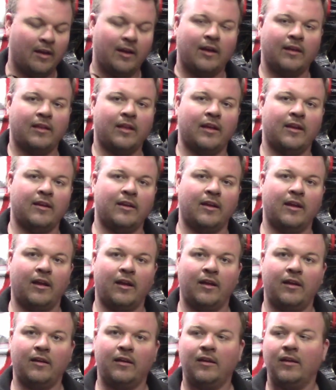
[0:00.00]
And
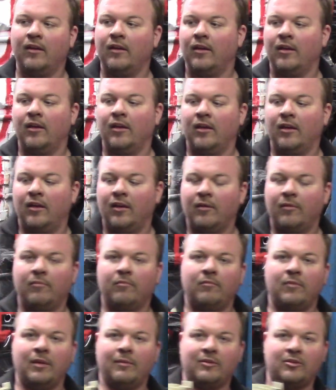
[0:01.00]
then
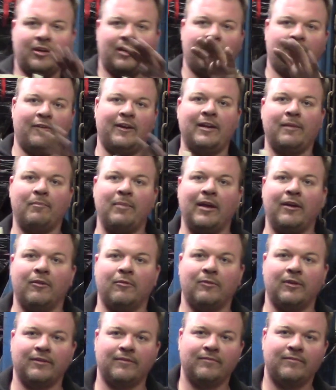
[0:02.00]
maybe try to find a
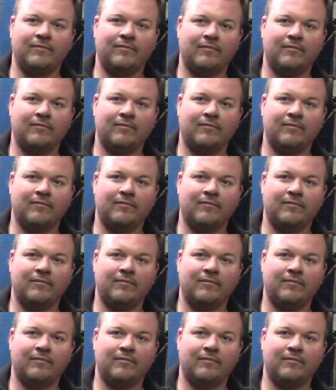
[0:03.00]
better one.